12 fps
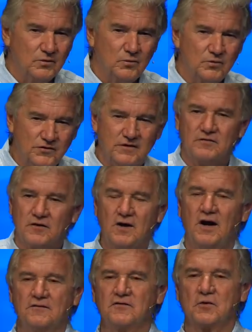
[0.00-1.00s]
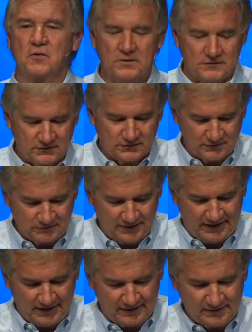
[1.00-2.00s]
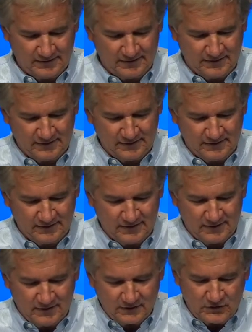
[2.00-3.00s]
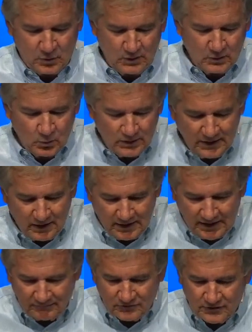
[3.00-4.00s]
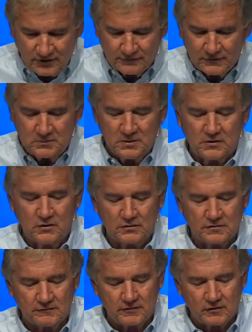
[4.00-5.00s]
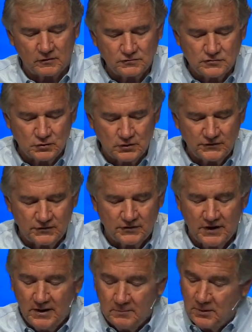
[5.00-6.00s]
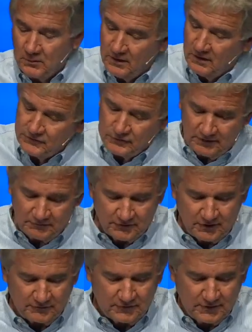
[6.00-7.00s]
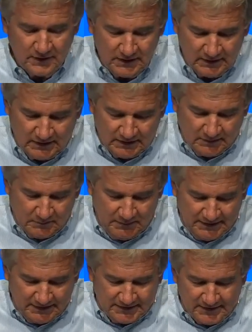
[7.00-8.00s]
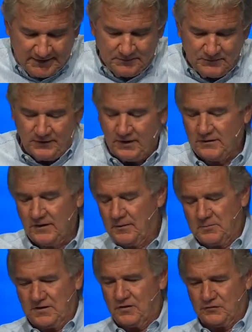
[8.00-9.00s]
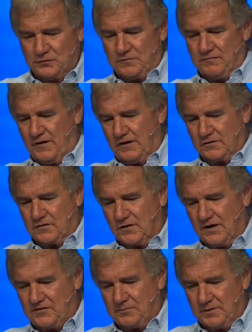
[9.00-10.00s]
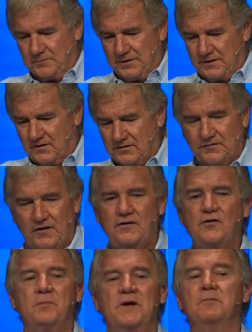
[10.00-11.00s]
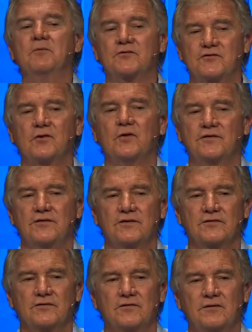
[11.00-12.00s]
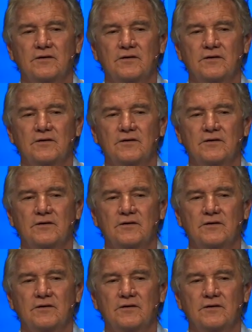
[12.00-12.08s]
receive the consequences of that. See, we, we have suffering because of our own choices, but we also have suffering many times, not, not because we follow Christ, but because of other people's choices.